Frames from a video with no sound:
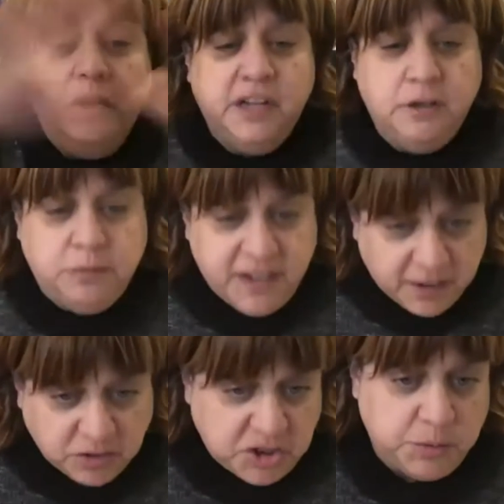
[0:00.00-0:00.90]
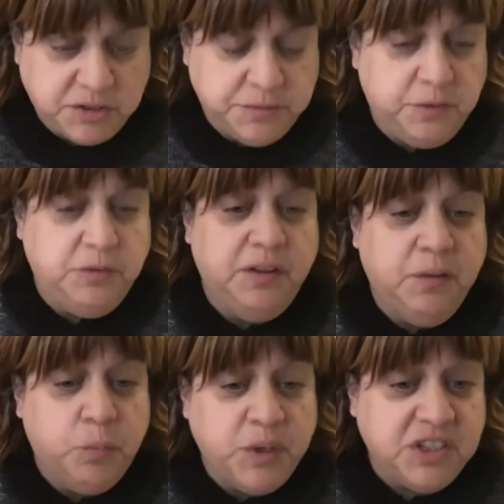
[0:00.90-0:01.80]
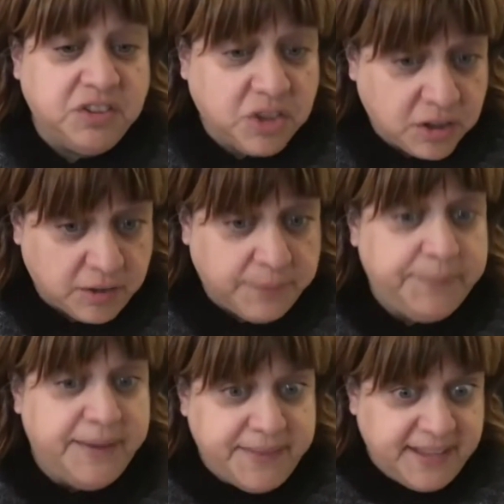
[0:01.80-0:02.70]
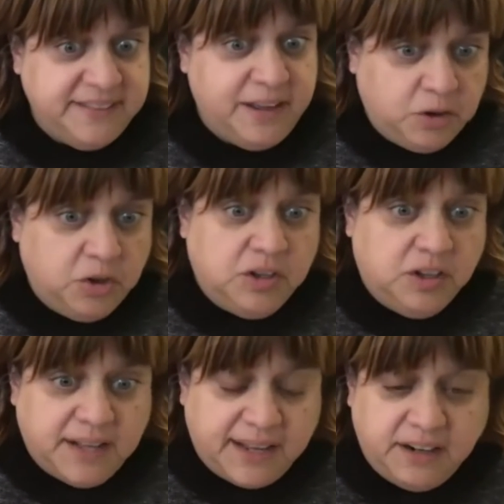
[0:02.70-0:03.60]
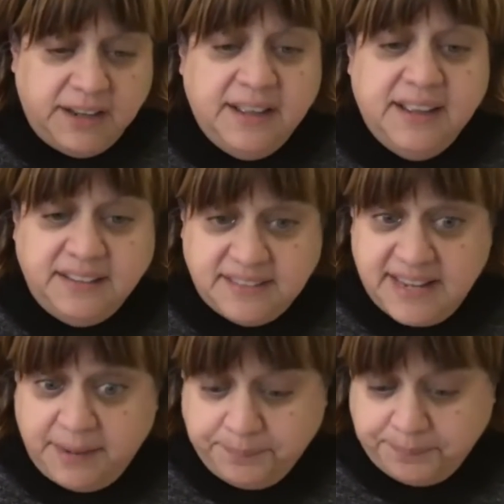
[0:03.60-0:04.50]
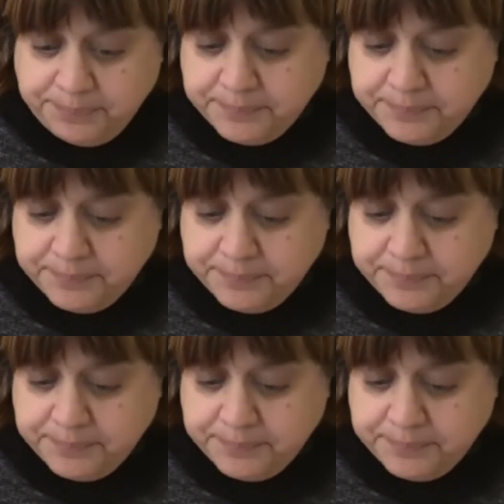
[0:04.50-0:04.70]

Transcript: year round Jewish food, which is kugel. And that's how kugel got his name.